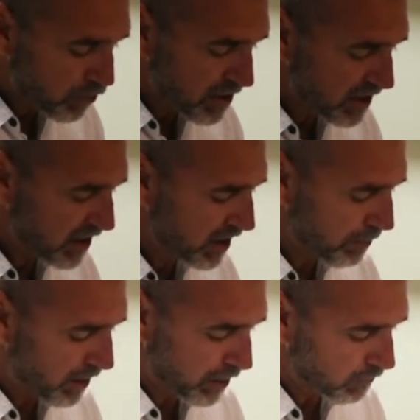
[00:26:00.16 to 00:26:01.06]
can't get a
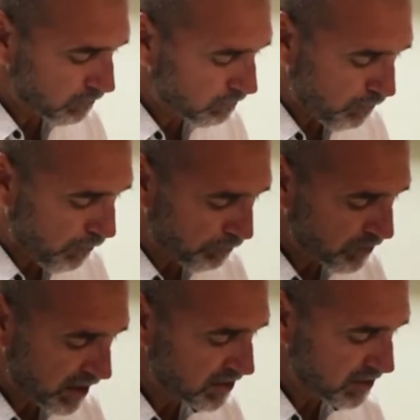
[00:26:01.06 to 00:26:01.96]
better
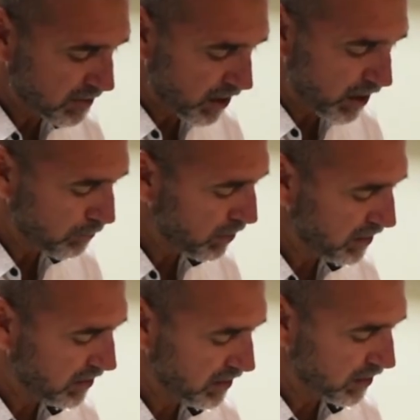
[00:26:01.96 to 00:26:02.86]
tasting naan
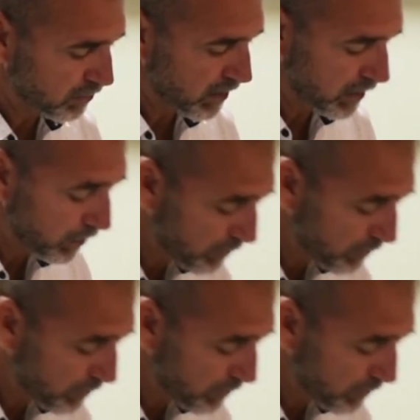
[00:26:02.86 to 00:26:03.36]
bread than this right here.